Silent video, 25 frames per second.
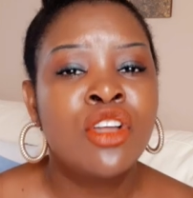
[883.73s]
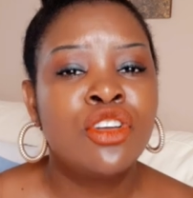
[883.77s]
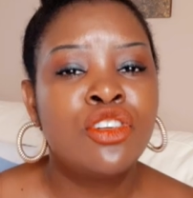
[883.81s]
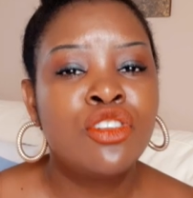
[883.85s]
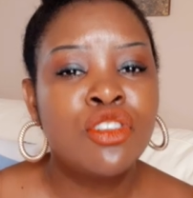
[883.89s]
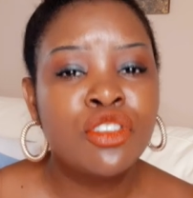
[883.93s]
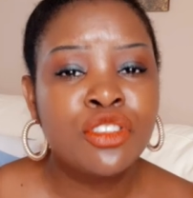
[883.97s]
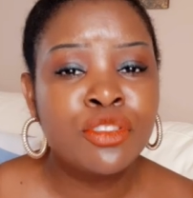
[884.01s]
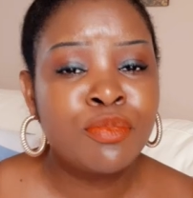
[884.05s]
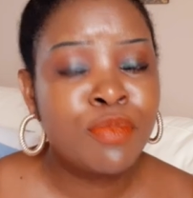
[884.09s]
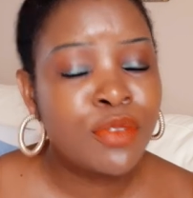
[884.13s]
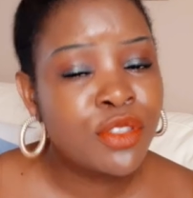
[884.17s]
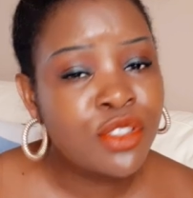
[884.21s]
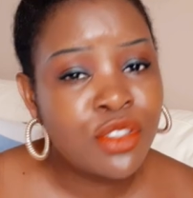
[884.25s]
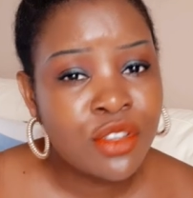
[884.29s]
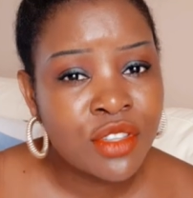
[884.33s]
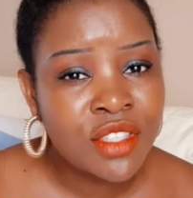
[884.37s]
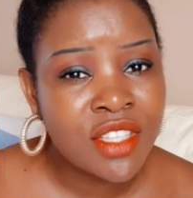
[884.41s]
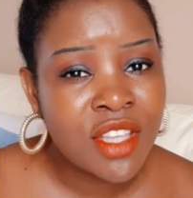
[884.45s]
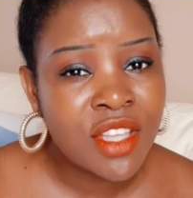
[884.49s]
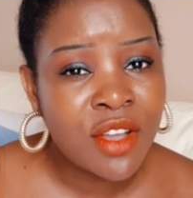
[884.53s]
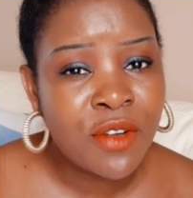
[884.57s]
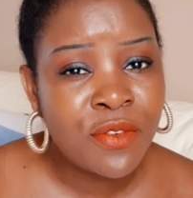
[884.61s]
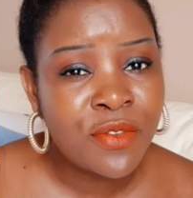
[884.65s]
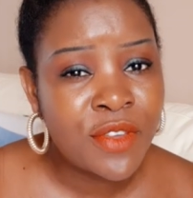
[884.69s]
Don't put
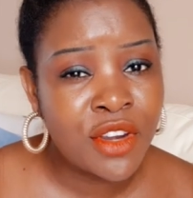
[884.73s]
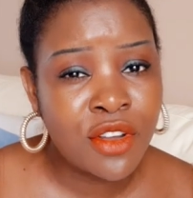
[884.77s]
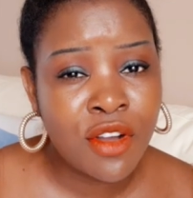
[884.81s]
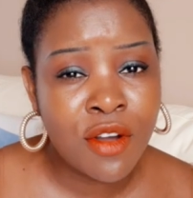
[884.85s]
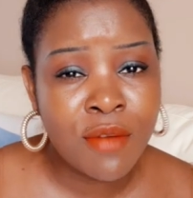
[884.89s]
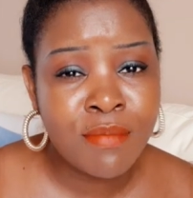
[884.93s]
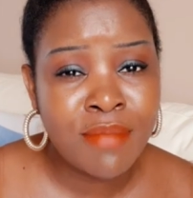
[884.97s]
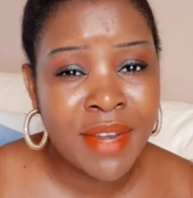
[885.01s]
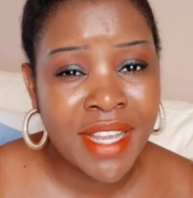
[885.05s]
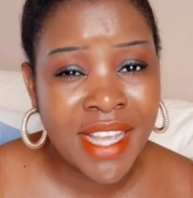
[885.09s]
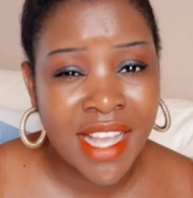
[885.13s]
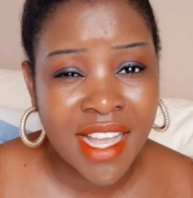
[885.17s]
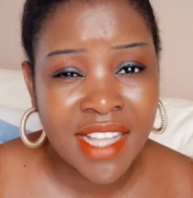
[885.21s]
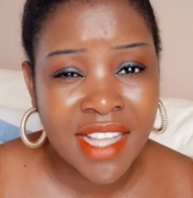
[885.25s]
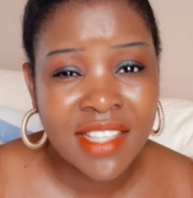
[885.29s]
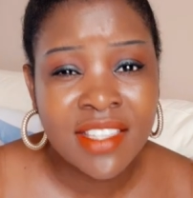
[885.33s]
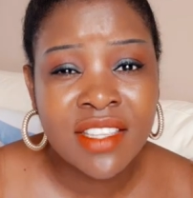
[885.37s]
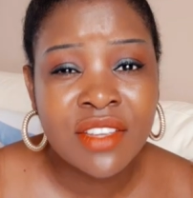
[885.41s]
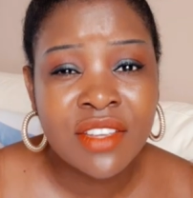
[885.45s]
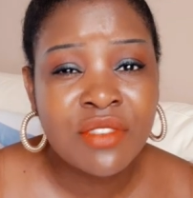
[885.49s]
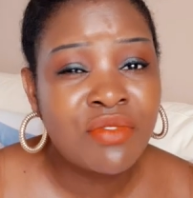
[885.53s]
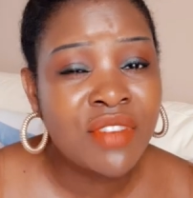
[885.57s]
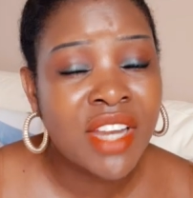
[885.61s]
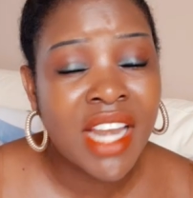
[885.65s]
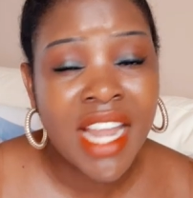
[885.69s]
yourself in
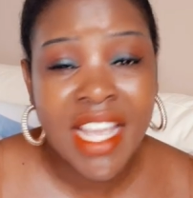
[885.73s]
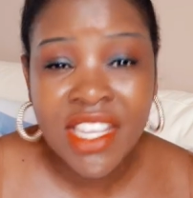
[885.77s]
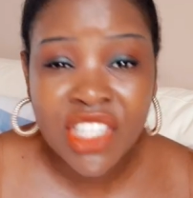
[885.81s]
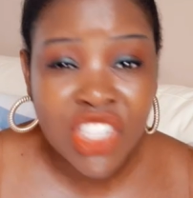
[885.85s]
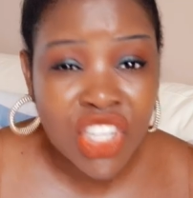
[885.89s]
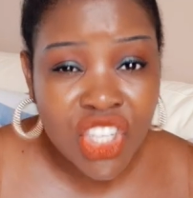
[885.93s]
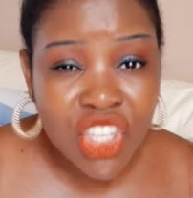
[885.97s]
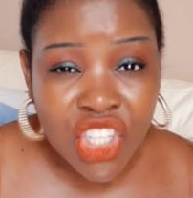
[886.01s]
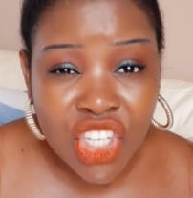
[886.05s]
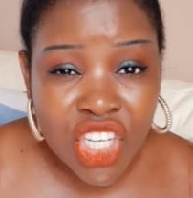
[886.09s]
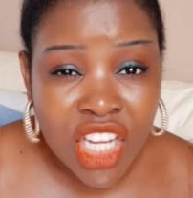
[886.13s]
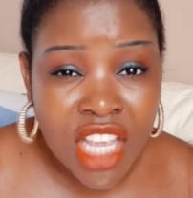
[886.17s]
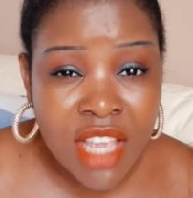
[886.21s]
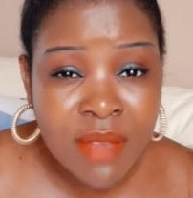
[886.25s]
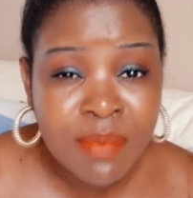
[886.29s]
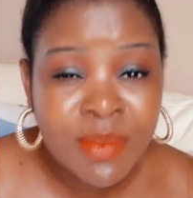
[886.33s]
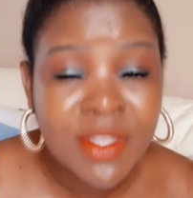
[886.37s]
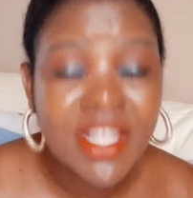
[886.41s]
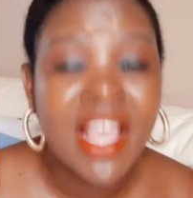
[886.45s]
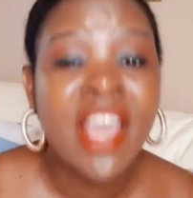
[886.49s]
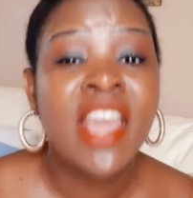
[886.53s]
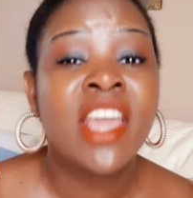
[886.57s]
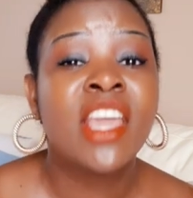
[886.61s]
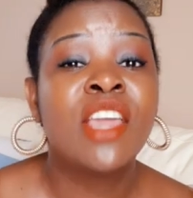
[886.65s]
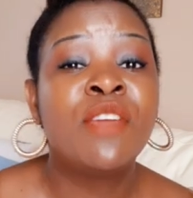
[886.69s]
complicated relationships.